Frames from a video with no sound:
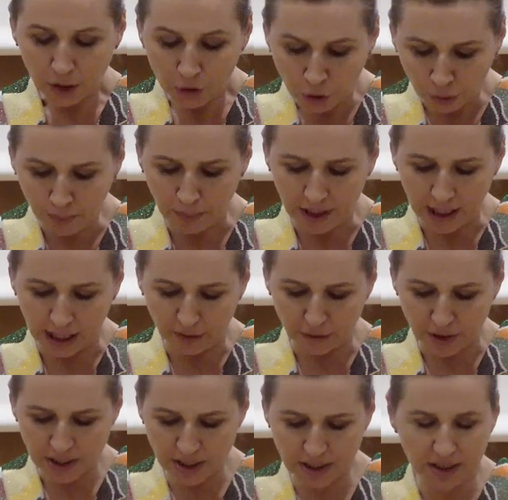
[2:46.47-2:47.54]
could be at
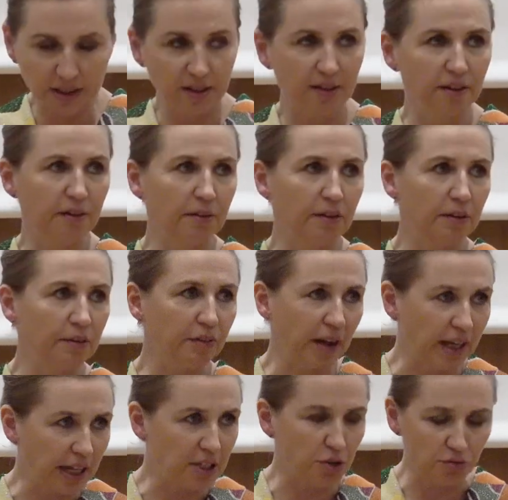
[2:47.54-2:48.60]
risk,
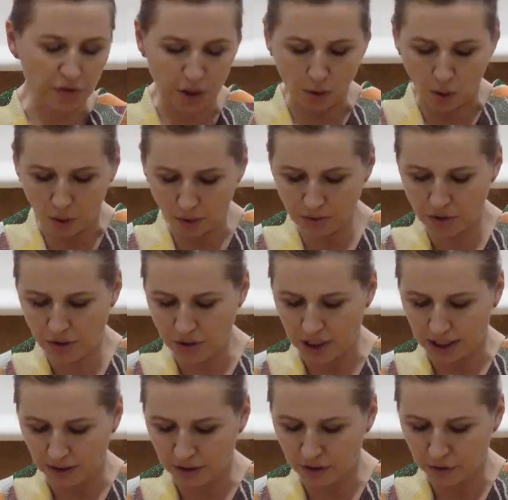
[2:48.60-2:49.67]
financial records
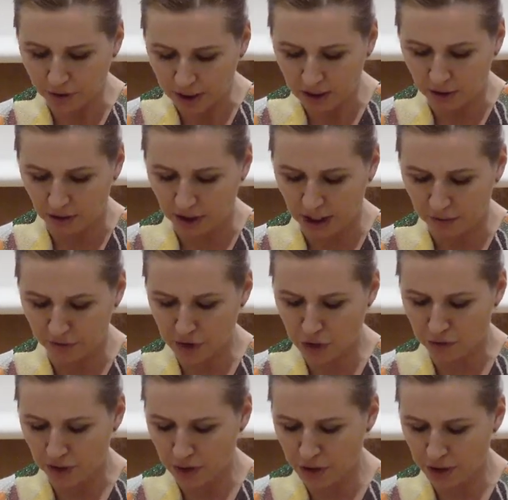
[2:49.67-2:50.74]
and critical
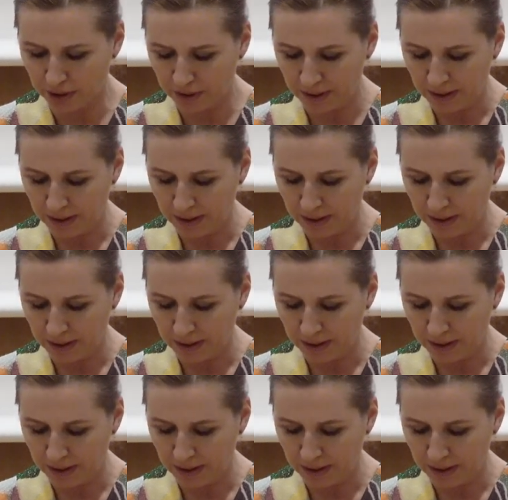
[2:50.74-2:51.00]
infrastructure,